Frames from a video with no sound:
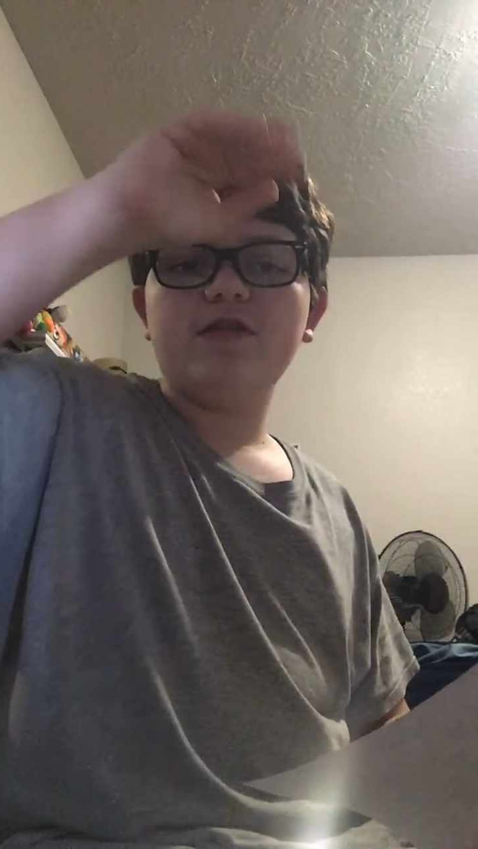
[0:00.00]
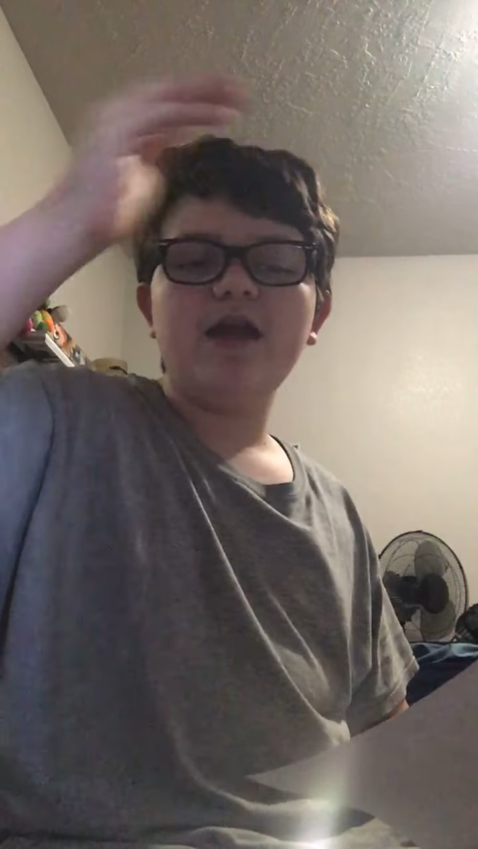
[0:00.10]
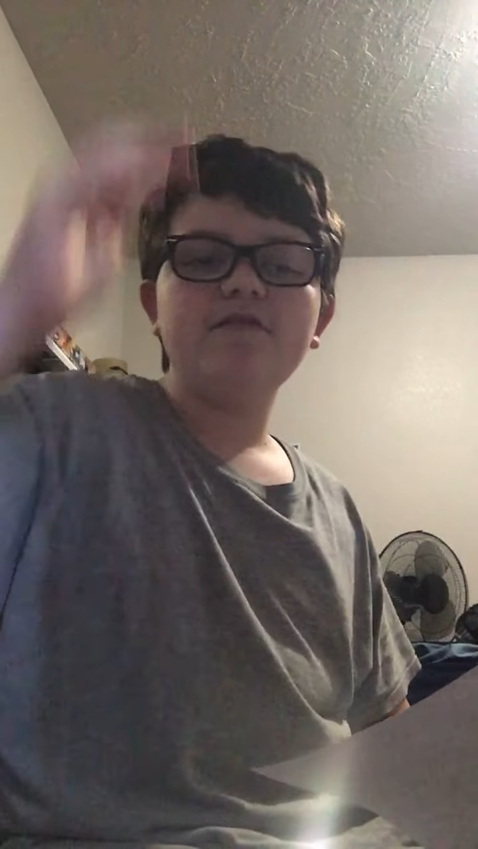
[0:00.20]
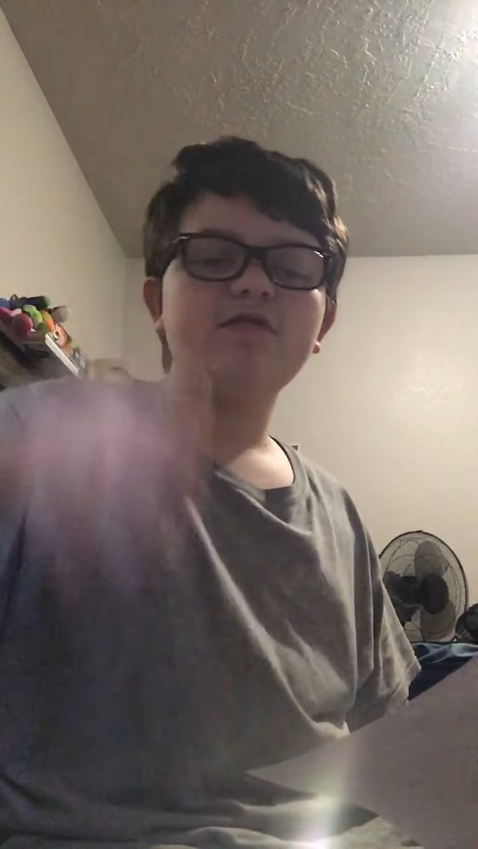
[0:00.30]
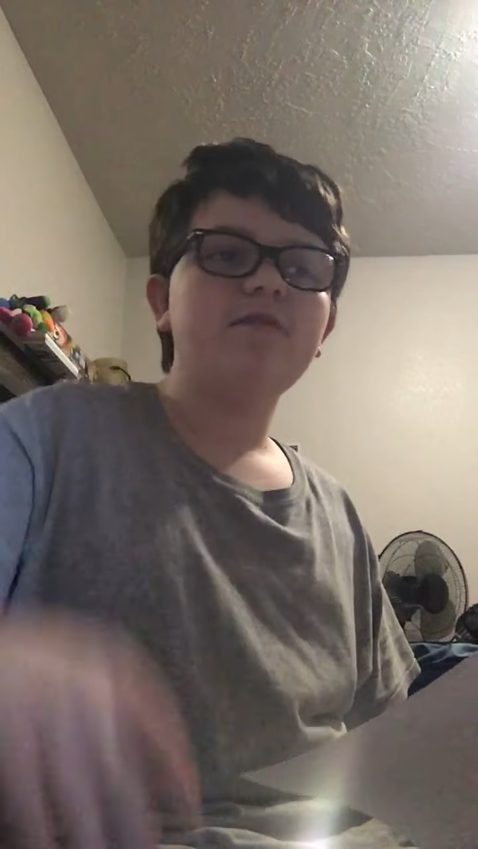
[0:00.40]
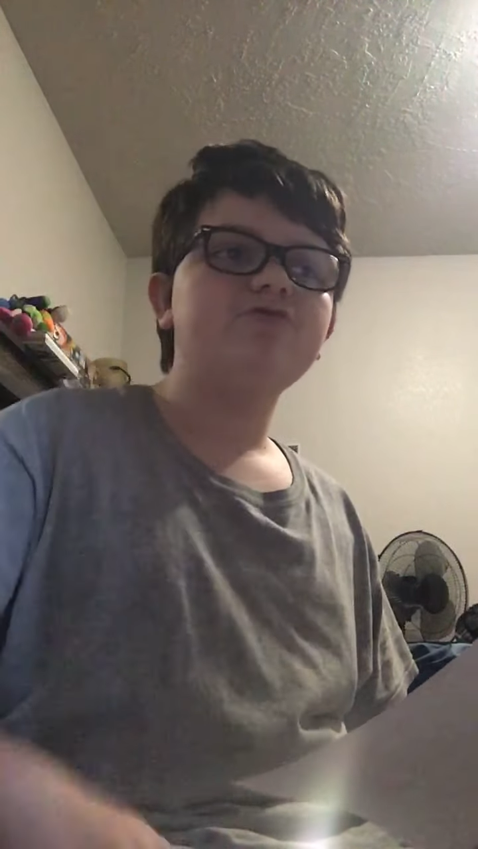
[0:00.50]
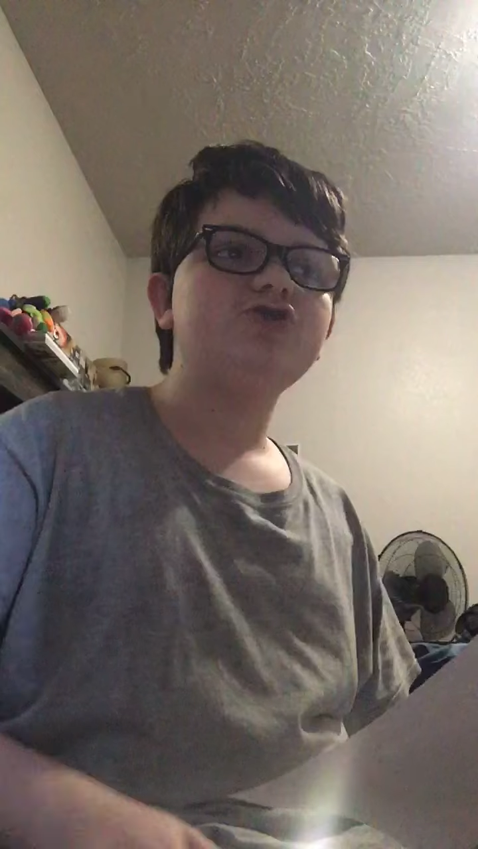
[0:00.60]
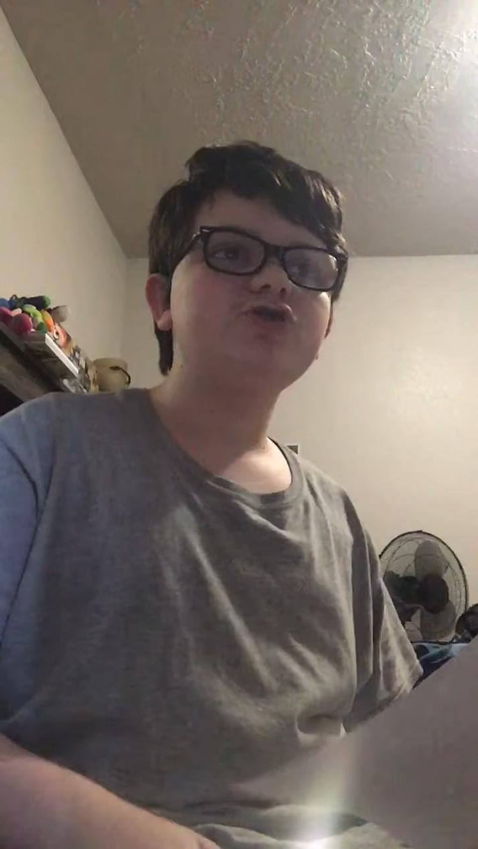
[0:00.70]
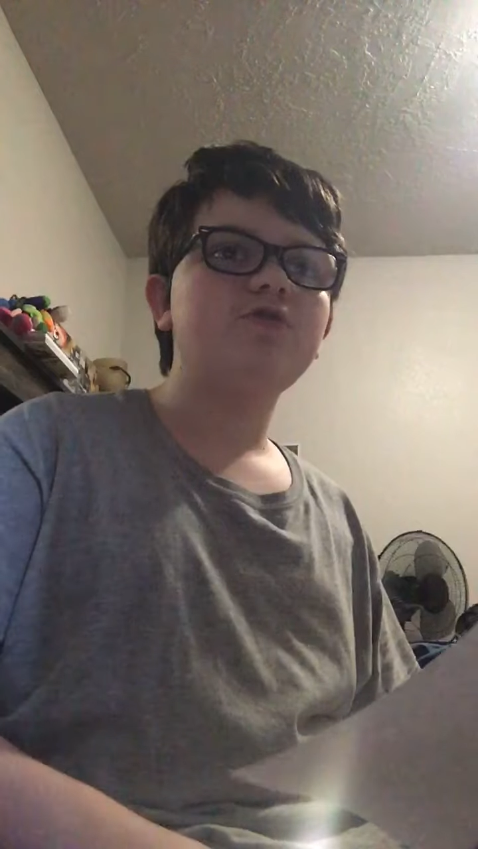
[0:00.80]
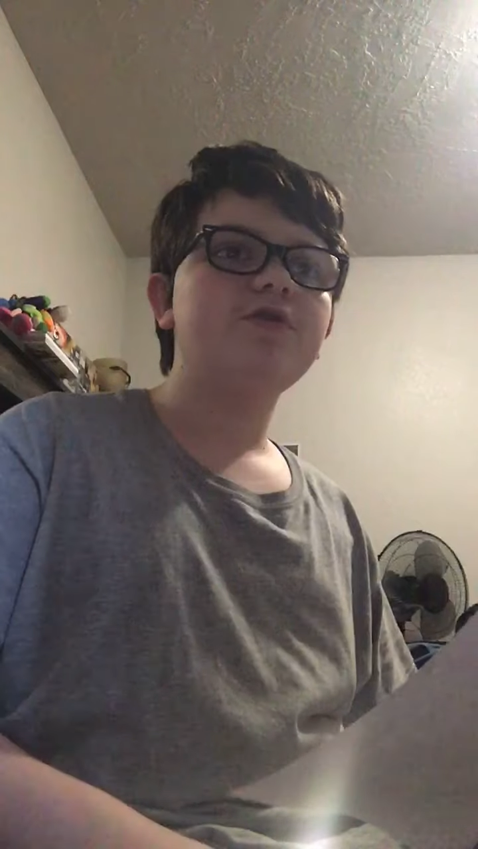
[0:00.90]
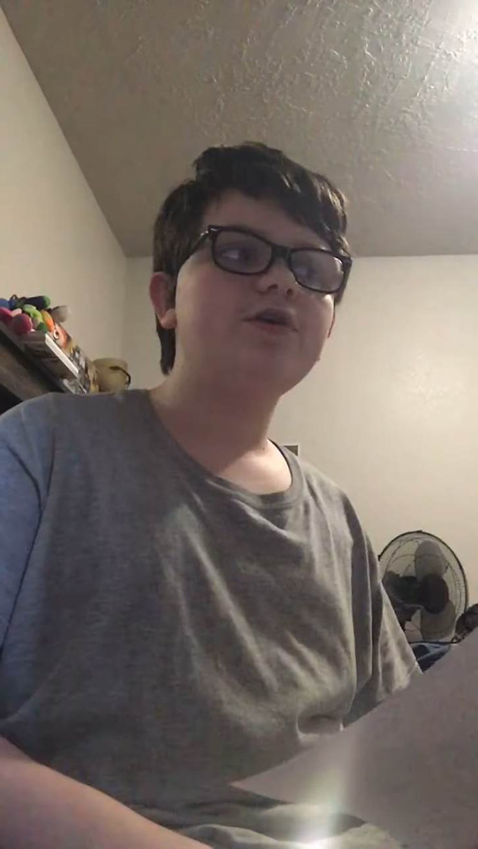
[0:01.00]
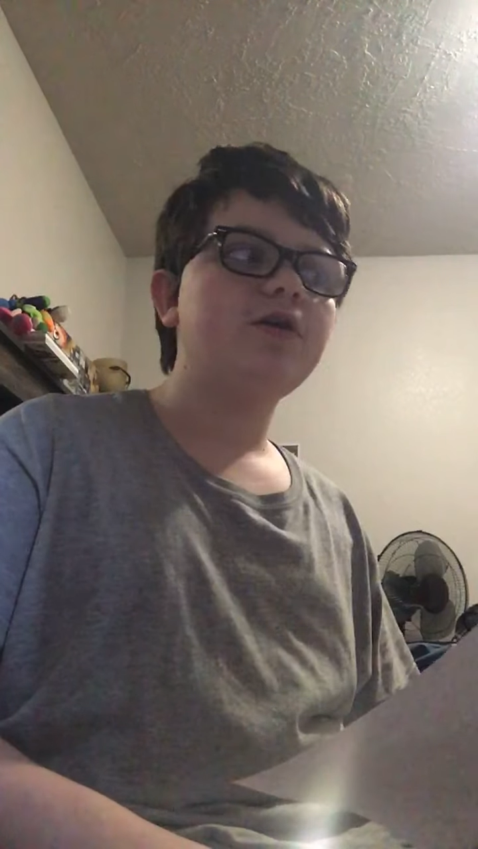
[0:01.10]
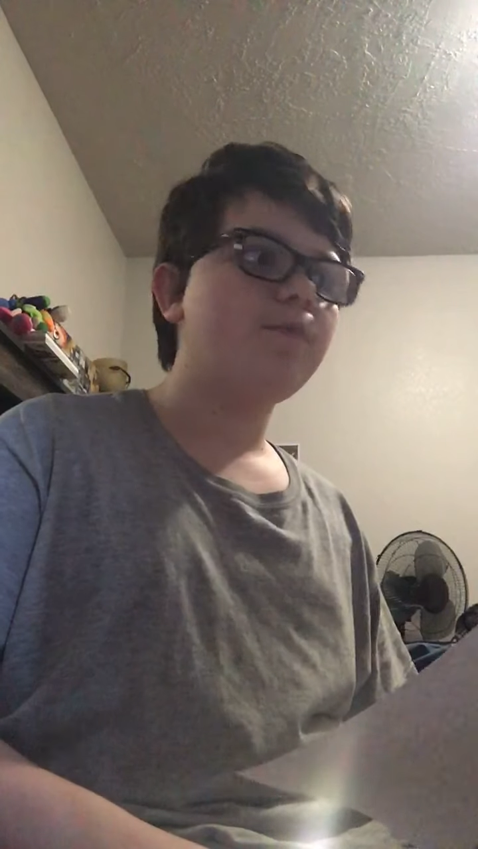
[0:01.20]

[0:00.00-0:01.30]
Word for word: 10 times shorter.